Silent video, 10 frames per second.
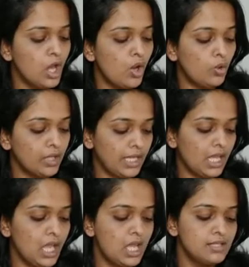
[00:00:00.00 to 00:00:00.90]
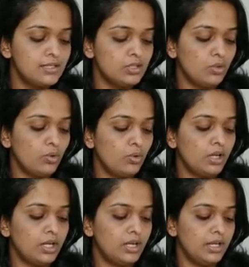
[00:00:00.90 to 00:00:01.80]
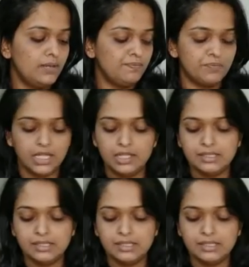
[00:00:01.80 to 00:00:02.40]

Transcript: Okay, so um,